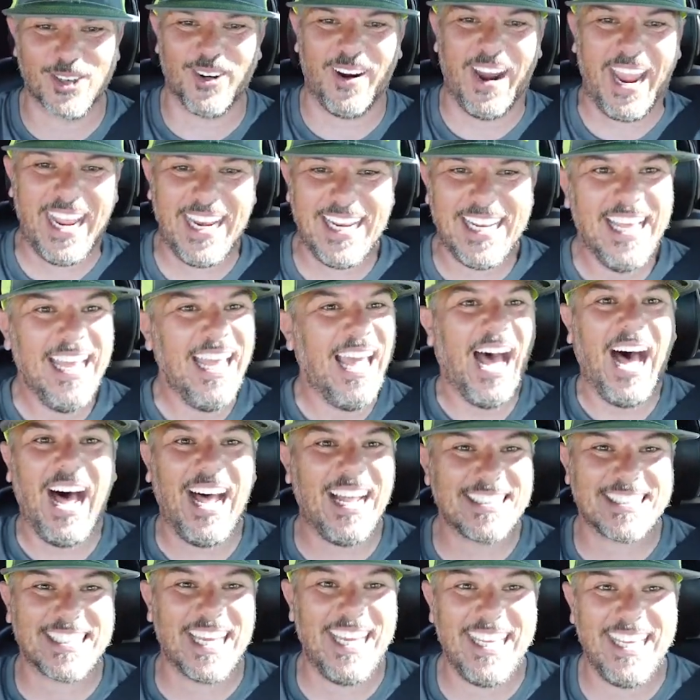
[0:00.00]
great,
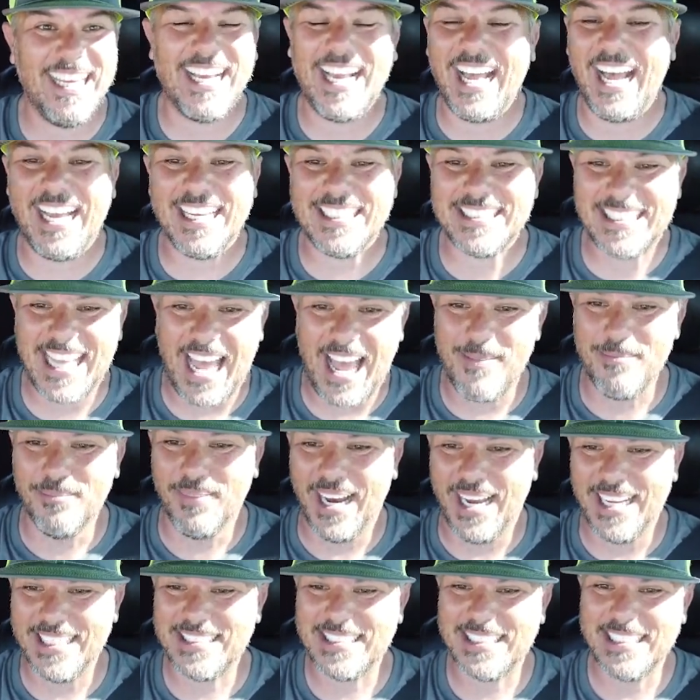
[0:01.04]
I'll tell you guys that
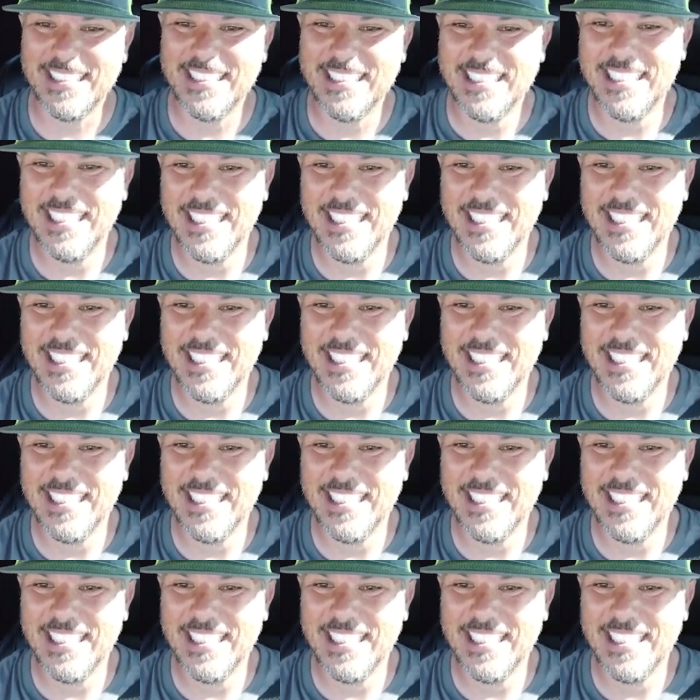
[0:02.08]
much.